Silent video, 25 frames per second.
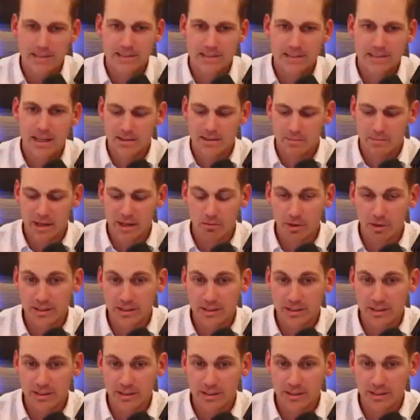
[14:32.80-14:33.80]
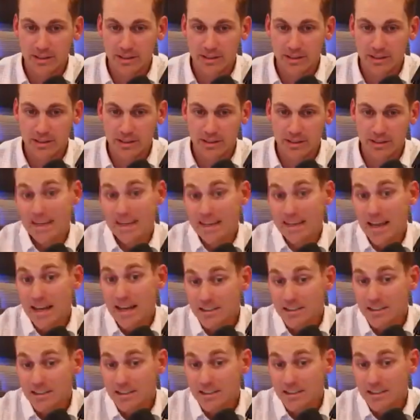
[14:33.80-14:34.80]
real decisions and say yes to
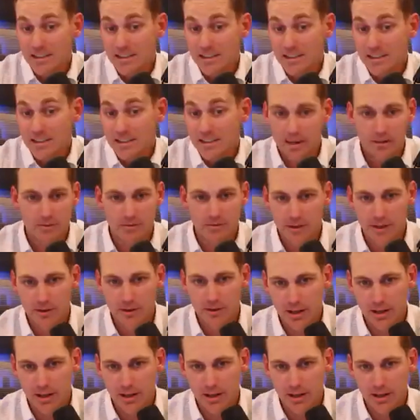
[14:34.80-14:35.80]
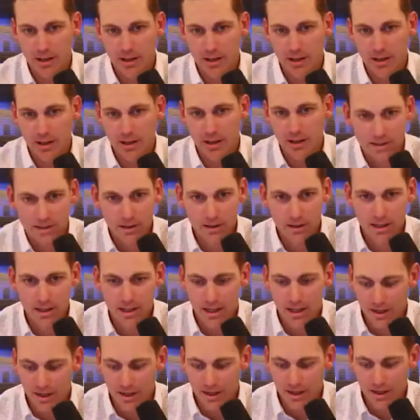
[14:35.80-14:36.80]
what you want, and figuring out the details later.
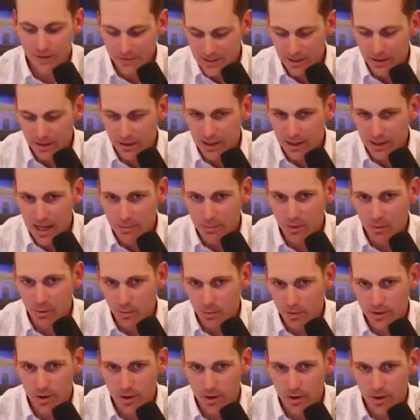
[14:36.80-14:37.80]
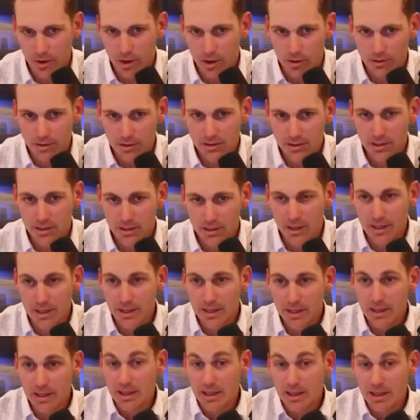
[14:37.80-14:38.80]
If it's in alignment with your goals,
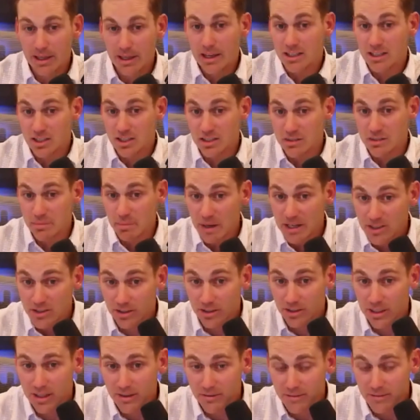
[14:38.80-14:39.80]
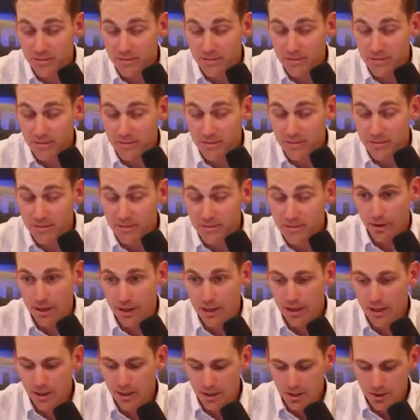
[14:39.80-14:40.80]
especially if it's scary,
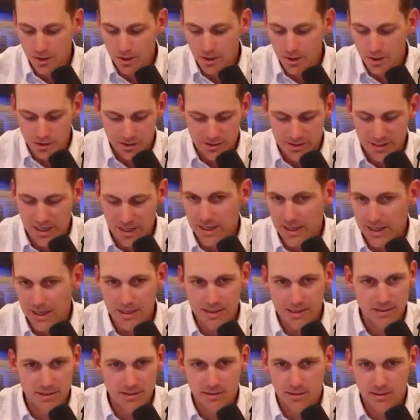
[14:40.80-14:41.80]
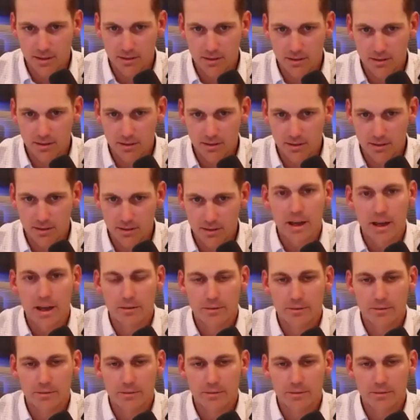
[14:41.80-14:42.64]
just say yes and figure it out.